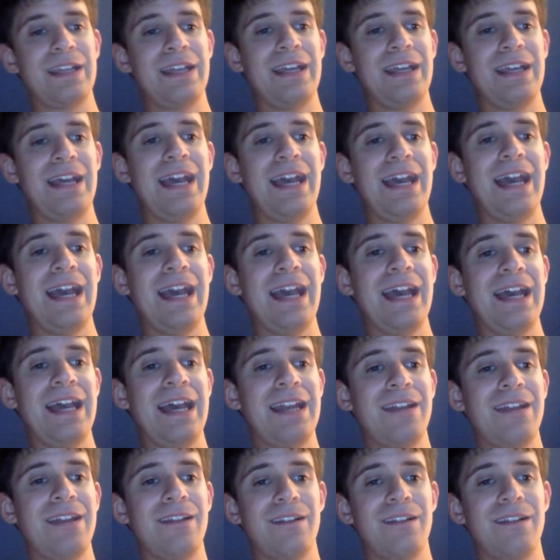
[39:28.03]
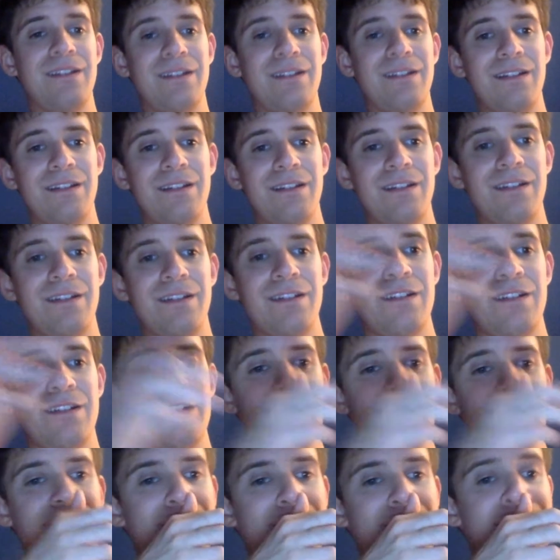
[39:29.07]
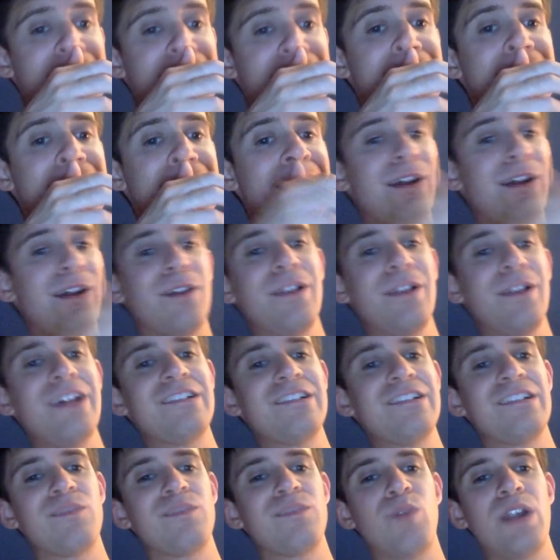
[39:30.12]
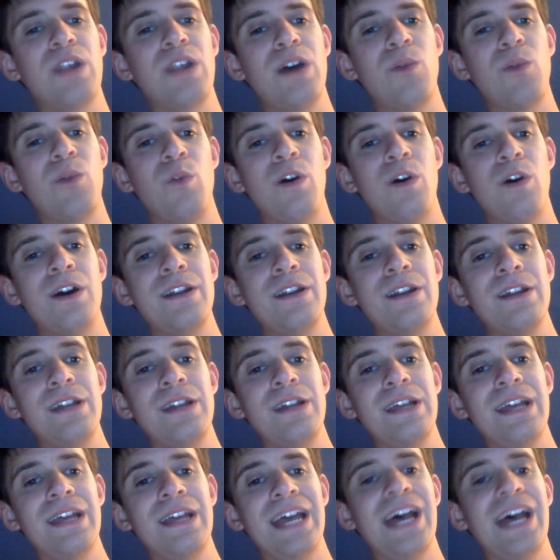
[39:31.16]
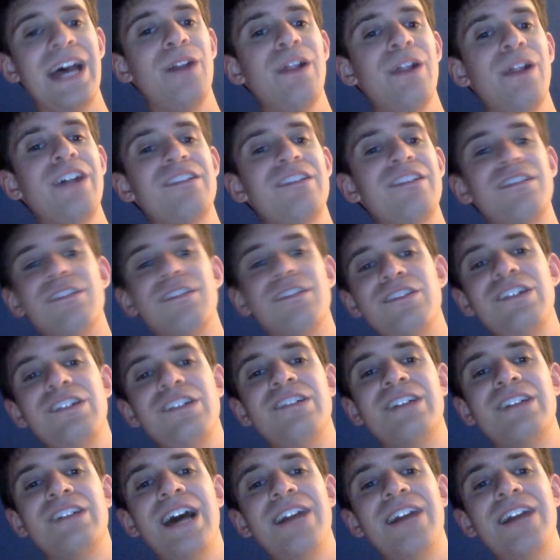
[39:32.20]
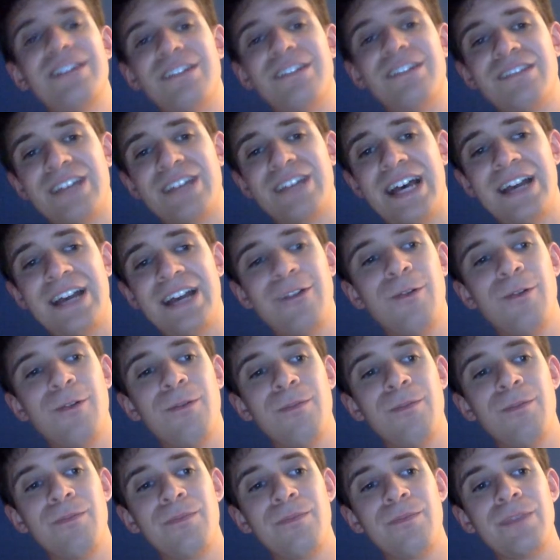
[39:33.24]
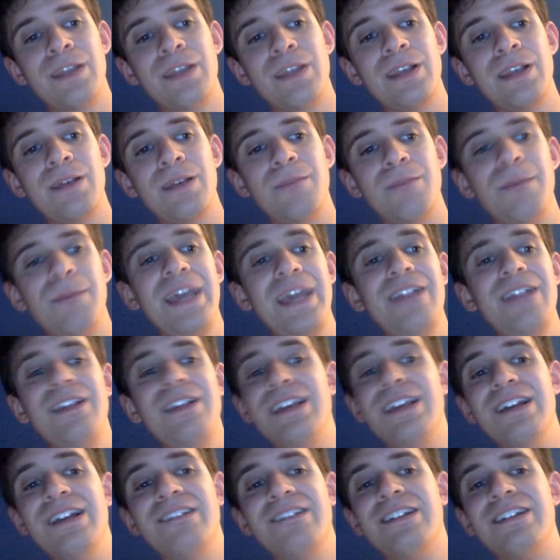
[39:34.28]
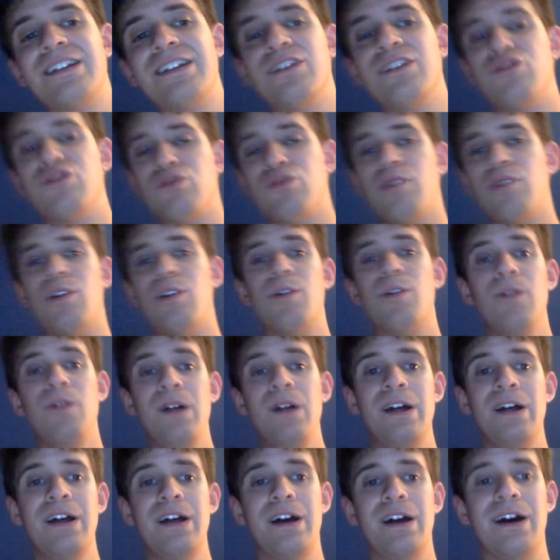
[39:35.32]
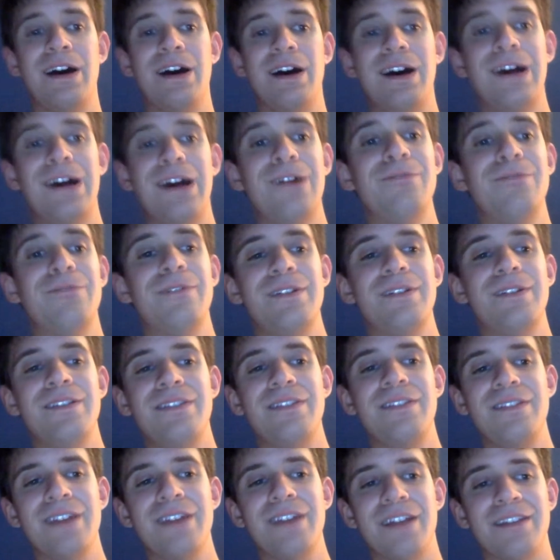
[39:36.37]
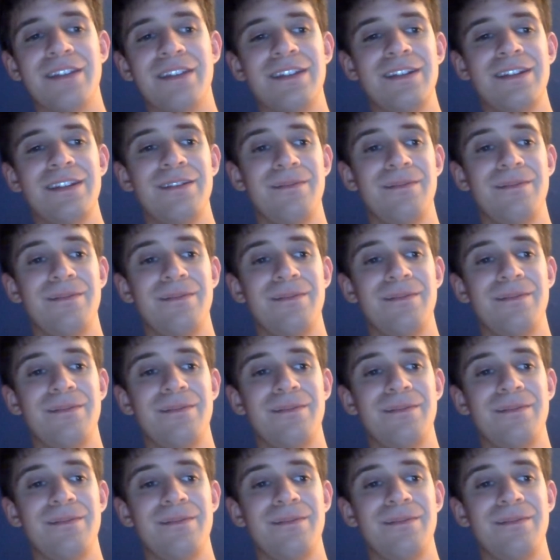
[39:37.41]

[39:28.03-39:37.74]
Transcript: and she ended up saying that unless it's one-on-one, and unless she's got this title, Bayley is in control of nothing.